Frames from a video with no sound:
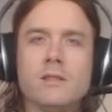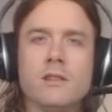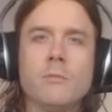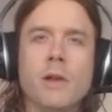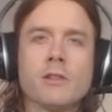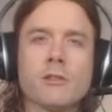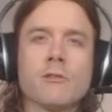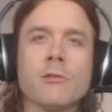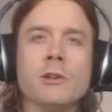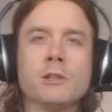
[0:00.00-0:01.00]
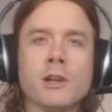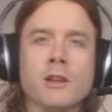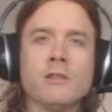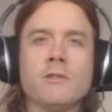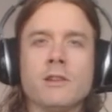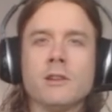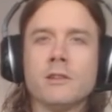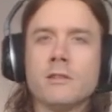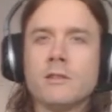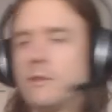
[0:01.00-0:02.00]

I hope that's the screenshot of the video.